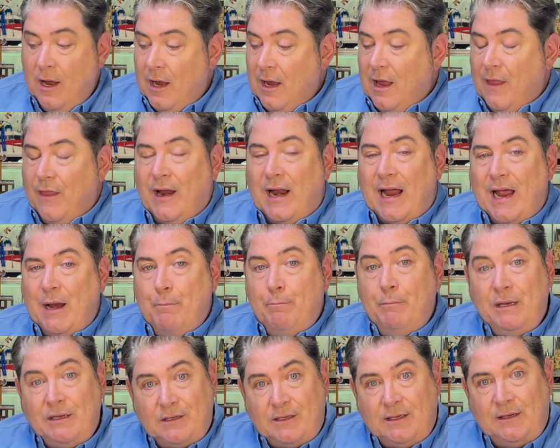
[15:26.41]
that I had
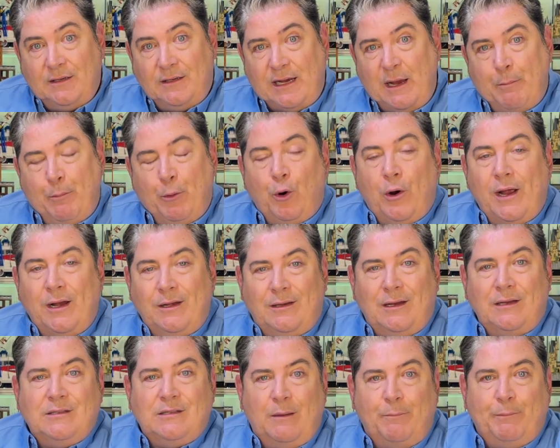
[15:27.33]
missed a step or I had done
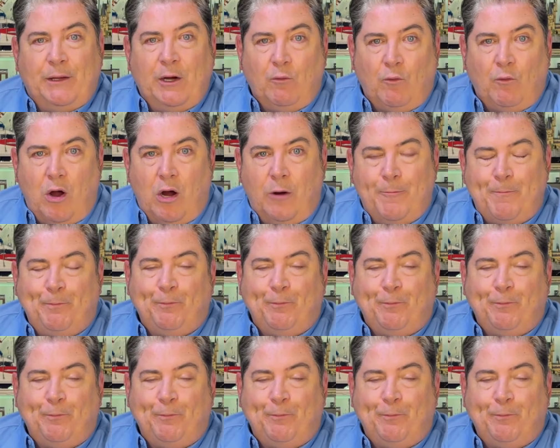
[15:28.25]
something wrong.